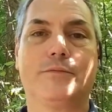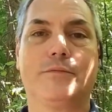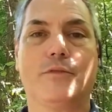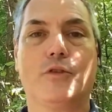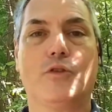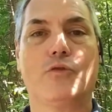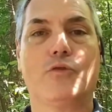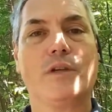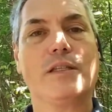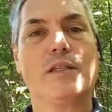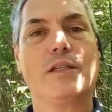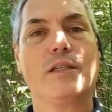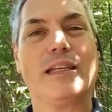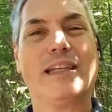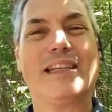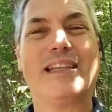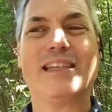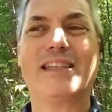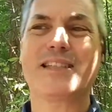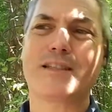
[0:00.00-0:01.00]
The reason
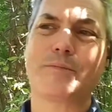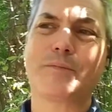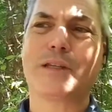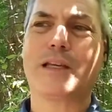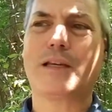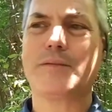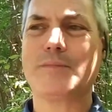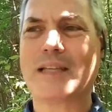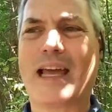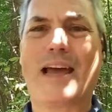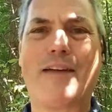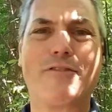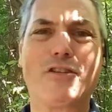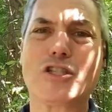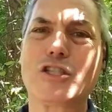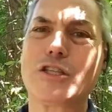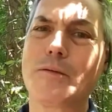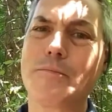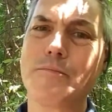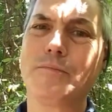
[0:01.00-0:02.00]
is sometimes I
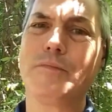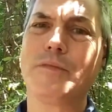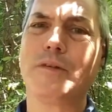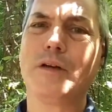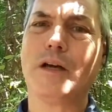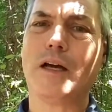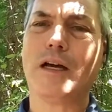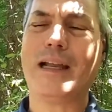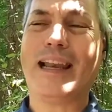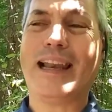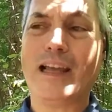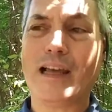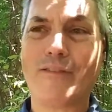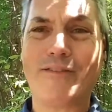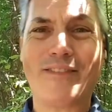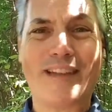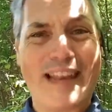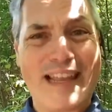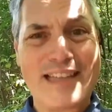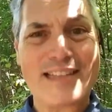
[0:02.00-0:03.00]
have
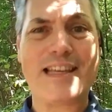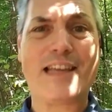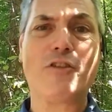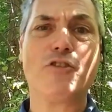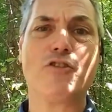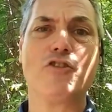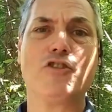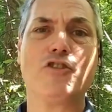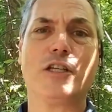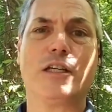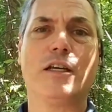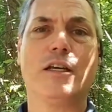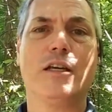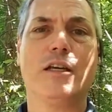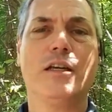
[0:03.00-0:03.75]
less energy